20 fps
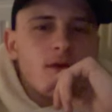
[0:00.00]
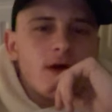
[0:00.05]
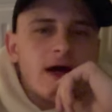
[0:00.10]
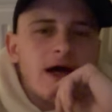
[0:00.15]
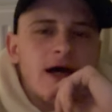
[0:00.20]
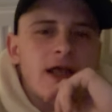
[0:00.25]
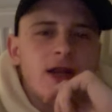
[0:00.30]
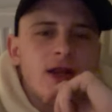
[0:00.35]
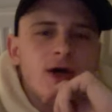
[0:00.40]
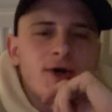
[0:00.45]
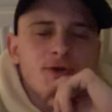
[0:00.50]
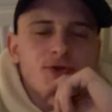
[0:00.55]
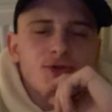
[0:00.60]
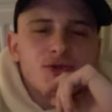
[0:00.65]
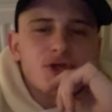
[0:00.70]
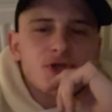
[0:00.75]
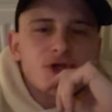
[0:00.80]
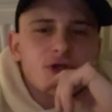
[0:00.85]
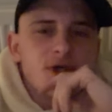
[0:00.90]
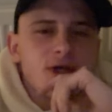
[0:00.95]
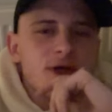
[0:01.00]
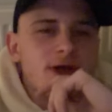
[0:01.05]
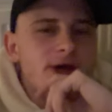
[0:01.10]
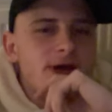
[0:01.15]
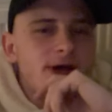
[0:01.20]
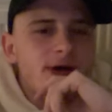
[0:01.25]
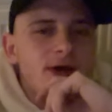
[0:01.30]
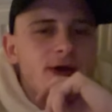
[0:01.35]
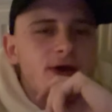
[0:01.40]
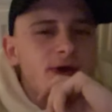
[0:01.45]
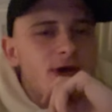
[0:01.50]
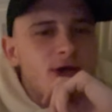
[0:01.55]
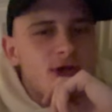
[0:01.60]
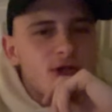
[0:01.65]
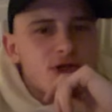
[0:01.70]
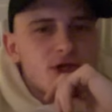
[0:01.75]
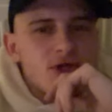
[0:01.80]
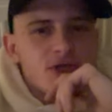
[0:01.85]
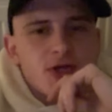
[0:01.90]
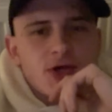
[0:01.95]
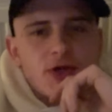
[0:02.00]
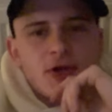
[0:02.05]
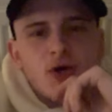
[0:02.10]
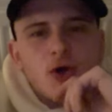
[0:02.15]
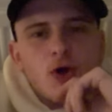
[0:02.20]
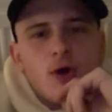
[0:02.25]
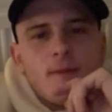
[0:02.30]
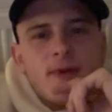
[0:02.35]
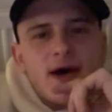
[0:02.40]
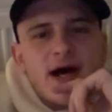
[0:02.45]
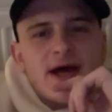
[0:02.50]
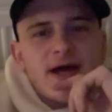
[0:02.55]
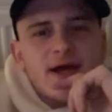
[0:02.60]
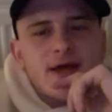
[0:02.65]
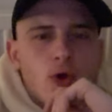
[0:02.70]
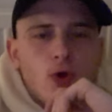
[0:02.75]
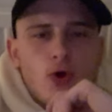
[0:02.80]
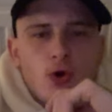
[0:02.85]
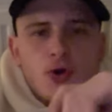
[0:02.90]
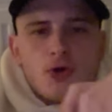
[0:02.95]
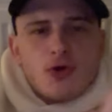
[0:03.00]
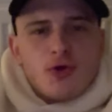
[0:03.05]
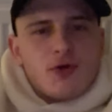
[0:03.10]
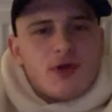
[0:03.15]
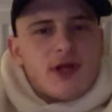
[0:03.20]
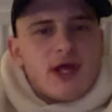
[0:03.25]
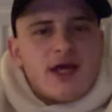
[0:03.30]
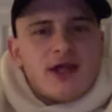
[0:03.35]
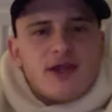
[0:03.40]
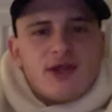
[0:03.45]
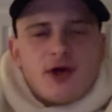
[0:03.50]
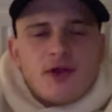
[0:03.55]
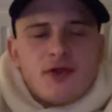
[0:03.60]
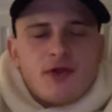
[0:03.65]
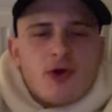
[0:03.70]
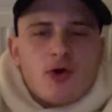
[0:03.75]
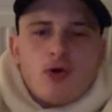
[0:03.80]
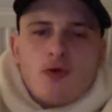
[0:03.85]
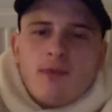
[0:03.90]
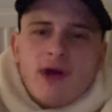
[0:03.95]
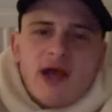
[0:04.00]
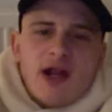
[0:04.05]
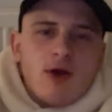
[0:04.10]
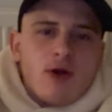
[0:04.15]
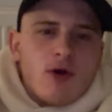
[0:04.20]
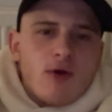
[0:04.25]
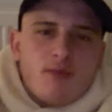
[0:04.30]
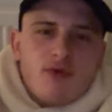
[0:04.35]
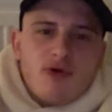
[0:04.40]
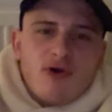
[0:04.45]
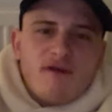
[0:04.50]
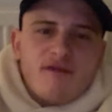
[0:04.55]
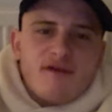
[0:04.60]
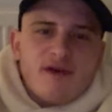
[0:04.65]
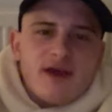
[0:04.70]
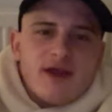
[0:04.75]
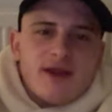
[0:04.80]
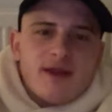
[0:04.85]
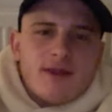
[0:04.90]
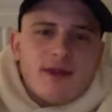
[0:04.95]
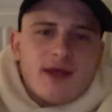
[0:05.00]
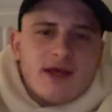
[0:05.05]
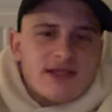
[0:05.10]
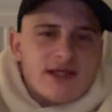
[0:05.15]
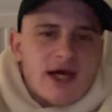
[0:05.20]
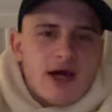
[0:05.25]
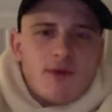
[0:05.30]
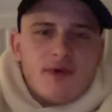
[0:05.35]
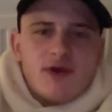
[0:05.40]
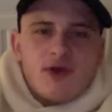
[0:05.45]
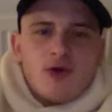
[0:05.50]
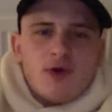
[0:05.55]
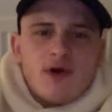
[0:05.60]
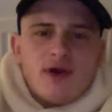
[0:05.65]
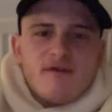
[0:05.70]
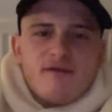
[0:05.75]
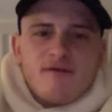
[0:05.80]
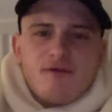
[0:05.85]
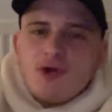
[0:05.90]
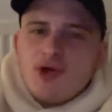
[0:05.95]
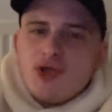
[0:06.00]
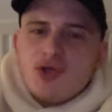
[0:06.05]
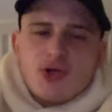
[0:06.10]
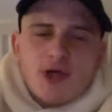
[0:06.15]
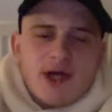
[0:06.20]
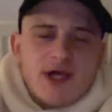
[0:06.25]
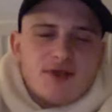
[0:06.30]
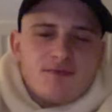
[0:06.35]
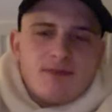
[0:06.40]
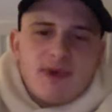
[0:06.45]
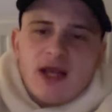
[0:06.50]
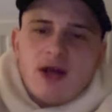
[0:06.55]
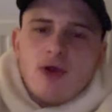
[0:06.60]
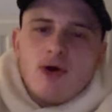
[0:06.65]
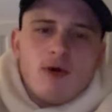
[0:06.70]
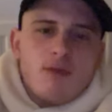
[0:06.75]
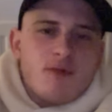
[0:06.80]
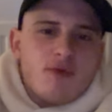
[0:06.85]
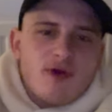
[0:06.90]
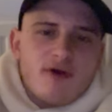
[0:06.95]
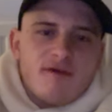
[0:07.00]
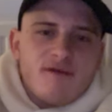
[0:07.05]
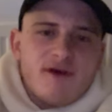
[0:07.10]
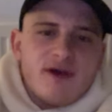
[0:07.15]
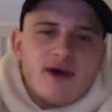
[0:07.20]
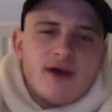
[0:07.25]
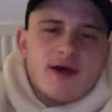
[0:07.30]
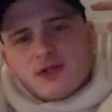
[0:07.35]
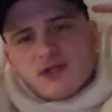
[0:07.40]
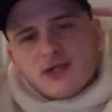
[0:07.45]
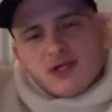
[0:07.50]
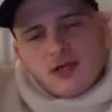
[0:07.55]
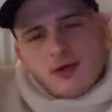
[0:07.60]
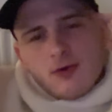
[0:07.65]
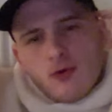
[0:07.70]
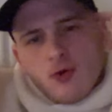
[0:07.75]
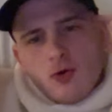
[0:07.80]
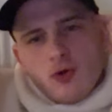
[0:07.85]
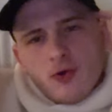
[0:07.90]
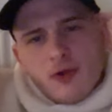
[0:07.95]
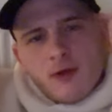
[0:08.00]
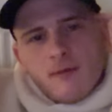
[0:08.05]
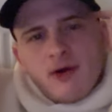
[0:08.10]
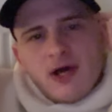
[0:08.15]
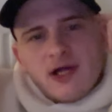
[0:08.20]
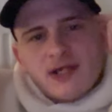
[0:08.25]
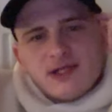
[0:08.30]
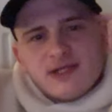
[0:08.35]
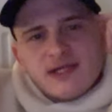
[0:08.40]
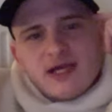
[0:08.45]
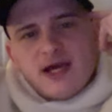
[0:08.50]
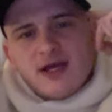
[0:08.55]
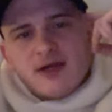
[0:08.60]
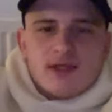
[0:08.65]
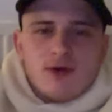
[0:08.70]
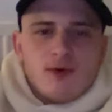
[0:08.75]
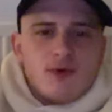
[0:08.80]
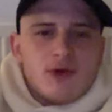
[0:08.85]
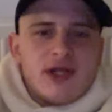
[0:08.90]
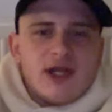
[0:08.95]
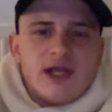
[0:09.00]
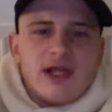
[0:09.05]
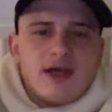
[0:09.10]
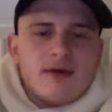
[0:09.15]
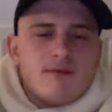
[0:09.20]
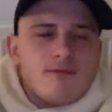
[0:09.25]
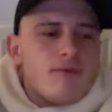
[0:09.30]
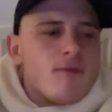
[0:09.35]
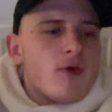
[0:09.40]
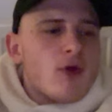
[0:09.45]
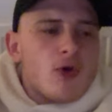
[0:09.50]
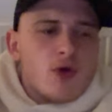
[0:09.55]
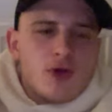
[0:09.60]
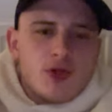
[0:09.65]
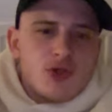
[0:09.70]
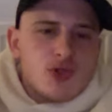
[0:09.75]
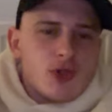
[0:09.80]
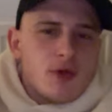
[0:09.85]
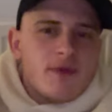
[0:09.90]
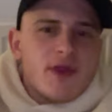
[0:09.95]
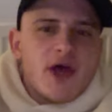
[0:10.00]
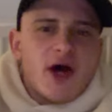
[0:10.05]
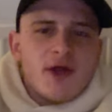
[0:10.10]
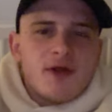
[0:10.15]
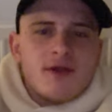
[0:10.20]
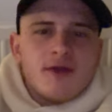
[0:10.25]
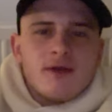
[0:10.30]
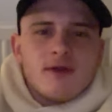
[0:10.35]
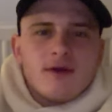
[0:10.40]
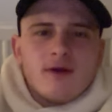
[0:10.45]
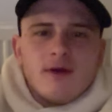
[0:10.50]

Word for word: at lunch. Just only got back, got a good day done though, made a lot of profit. That's how we do it. 3 trades, made a lot of profit, still got the mindset, still did it, got the job done.